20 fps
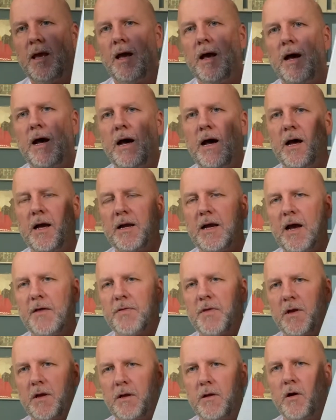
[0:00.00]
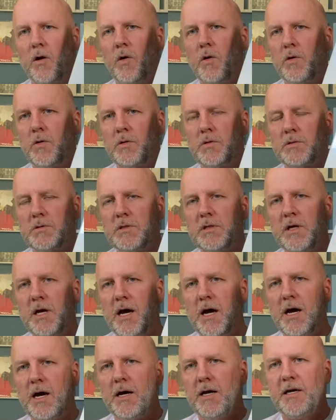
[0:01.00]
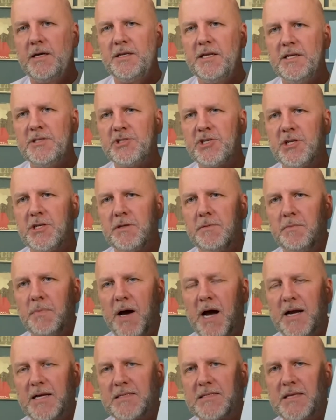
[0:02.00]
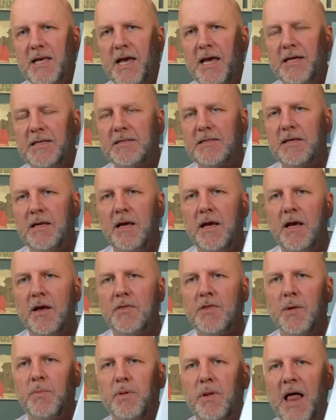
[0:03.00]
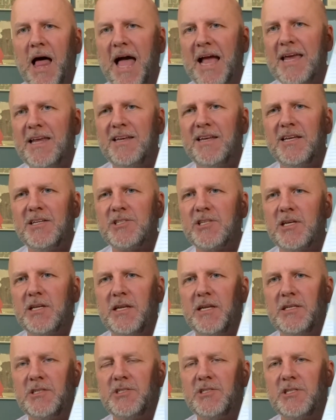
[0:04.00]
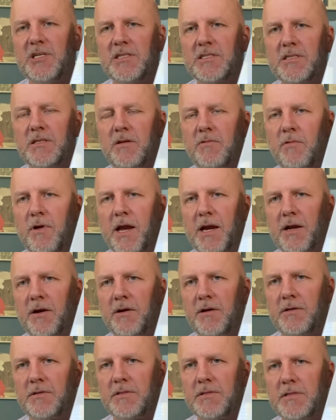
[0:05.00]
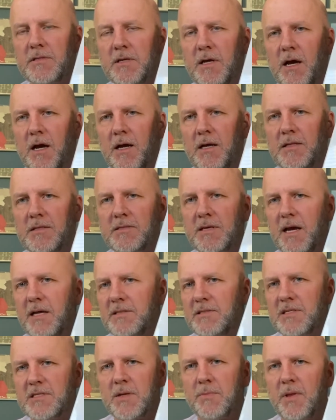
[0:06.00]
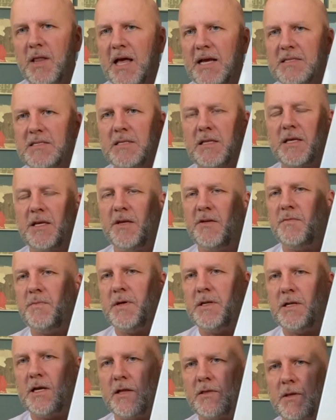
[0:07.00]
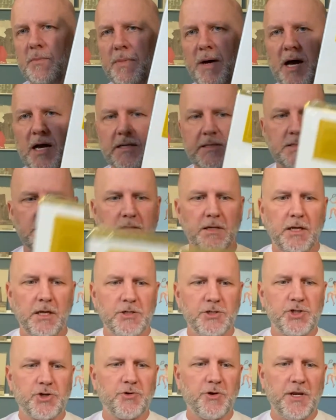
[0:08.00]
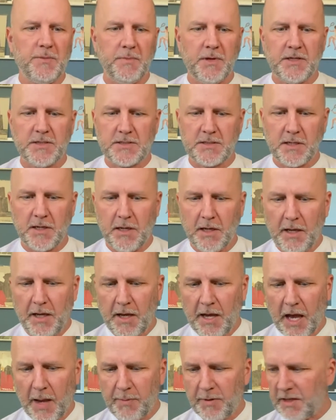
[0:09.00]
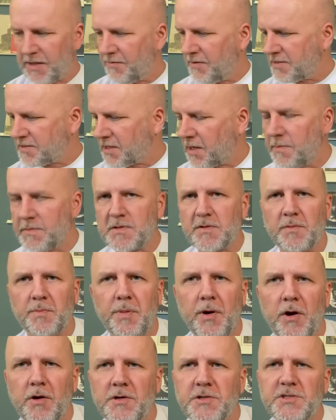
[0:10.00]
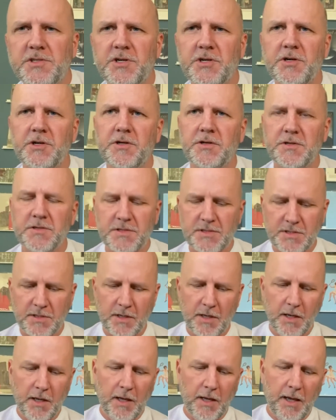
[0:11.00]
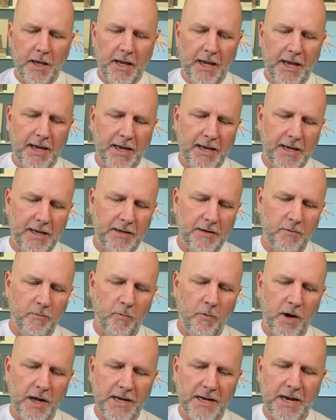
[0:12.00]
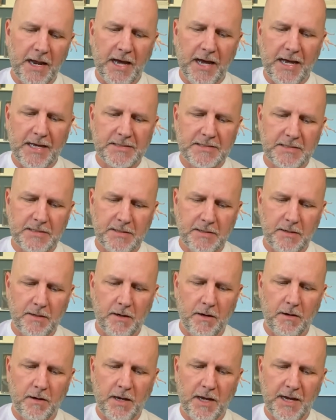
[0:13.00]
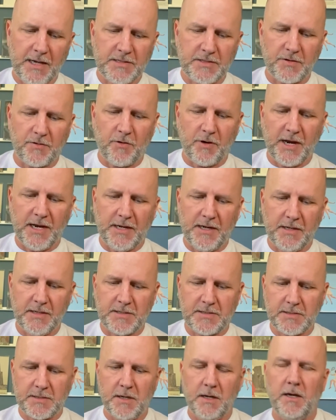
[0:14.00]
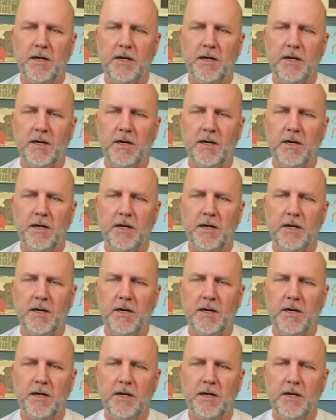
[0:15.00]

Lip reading: Got the gold edition box set. The black edition is just the records inside just a black sleeve, but not the box treatment. I believe this comes with posters and whatnot, all kinds of greatness,